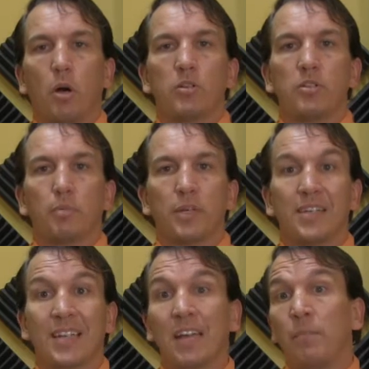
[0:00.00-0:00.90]
bars and places
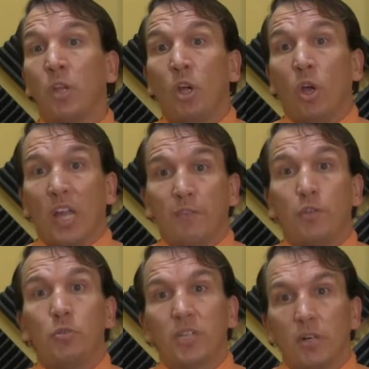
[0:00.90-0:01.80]
like that, if
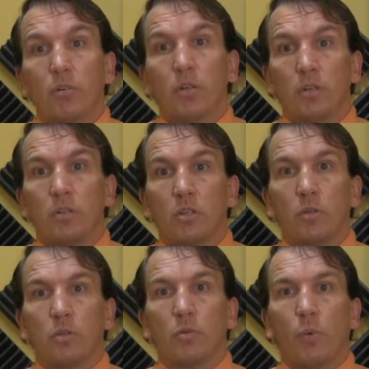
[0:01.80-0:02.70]
you tell
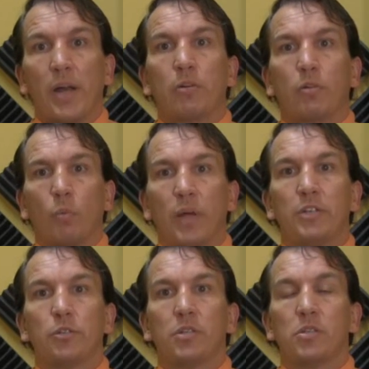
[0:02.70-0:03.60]
the waiter or
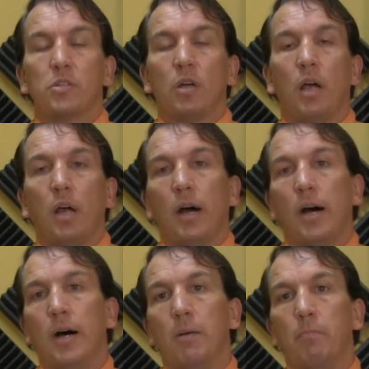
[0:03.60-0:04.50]
waitress
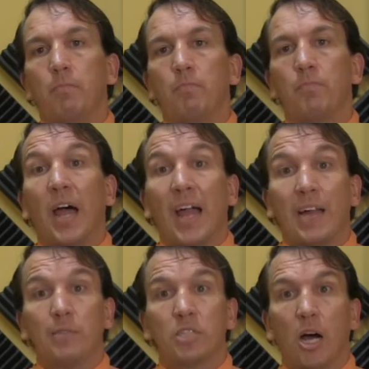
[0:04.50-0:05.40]

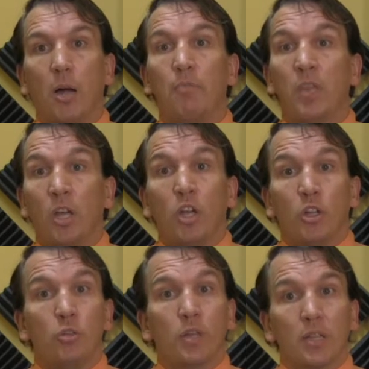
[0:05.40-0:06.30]
ahead of time,
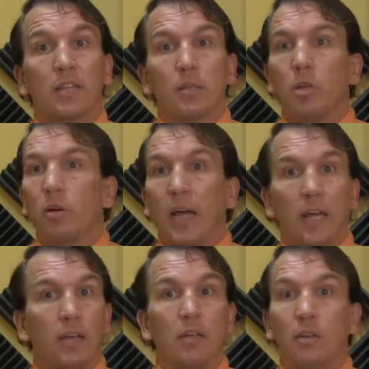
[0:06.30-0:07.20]
you can let them know,
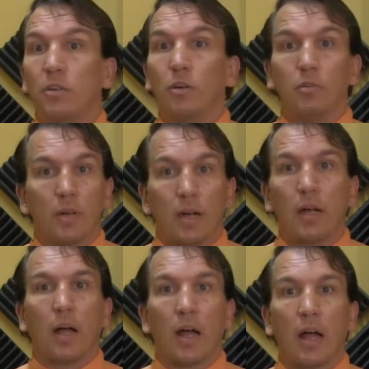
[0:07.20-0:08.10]
hey,
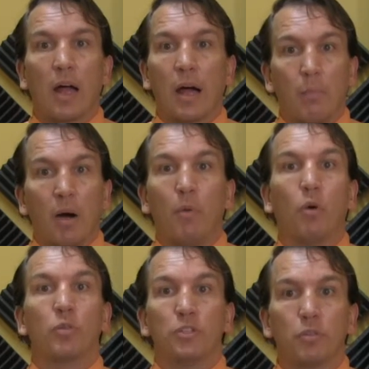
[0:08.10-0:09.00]
I'm
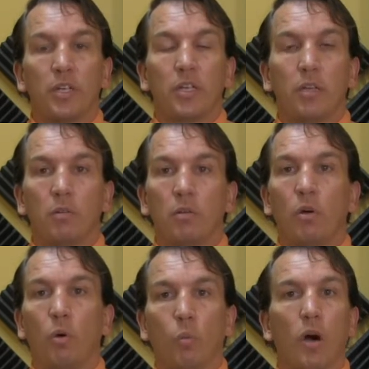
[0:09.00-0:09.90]
only drinking
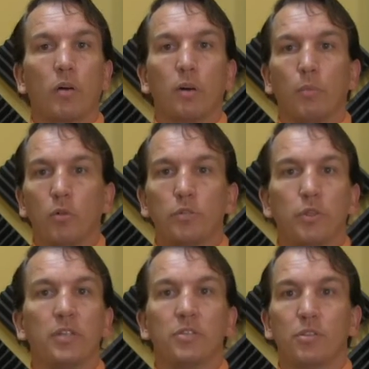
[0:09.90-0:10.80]
water, I'm only
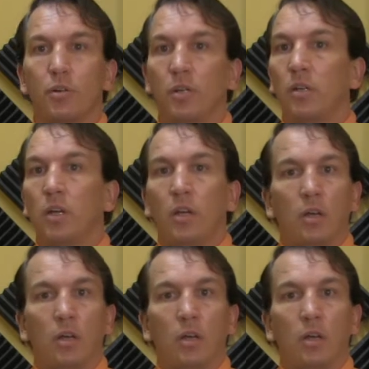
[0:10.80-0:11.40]
drinking soda.